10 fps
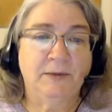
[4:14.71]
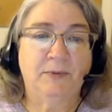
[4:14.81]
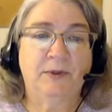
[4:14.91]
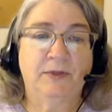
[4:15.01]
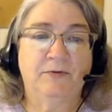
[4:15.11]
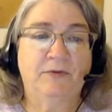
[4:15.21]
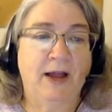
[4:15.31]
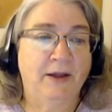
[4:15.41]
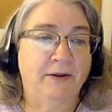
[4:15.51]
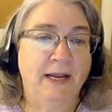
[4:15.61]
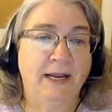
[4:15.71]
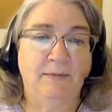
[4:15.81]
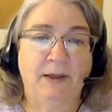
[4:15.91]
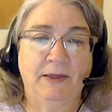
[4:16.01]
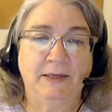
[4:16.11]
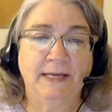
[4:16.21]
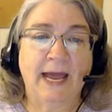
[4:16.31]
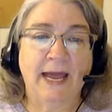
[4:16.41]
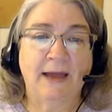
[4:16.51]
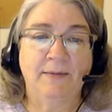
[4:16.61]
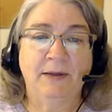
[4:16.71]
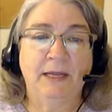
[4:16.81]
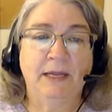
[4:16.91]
to put the file name and the tab,